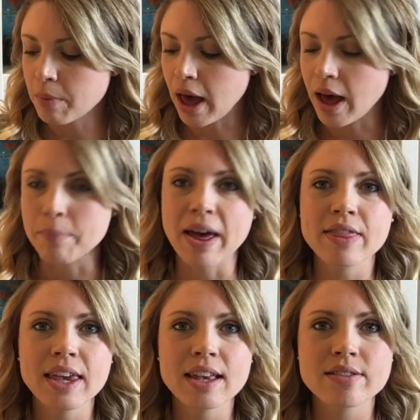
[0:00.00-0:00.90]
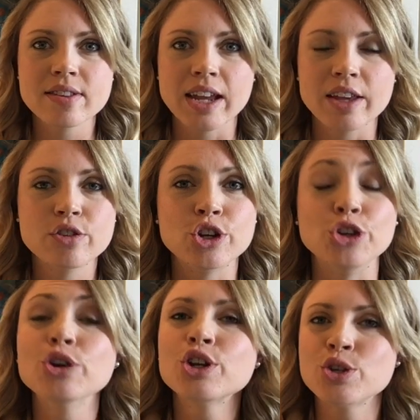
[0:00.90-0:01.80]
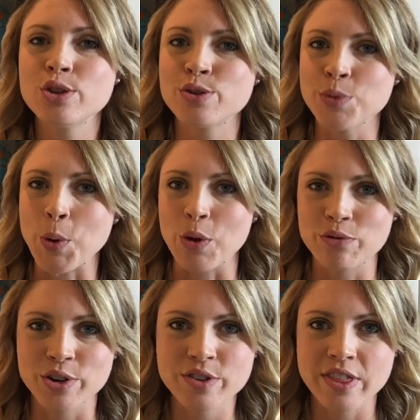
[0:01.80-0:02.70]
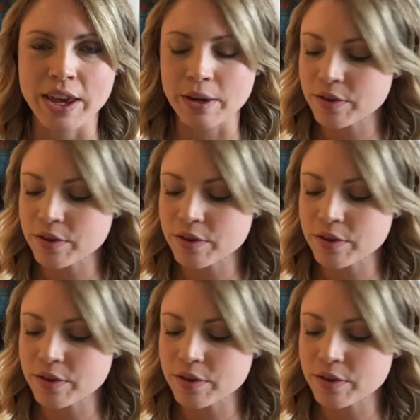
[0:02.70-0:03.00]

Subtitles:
I think it's nice to nourish the soul first thing.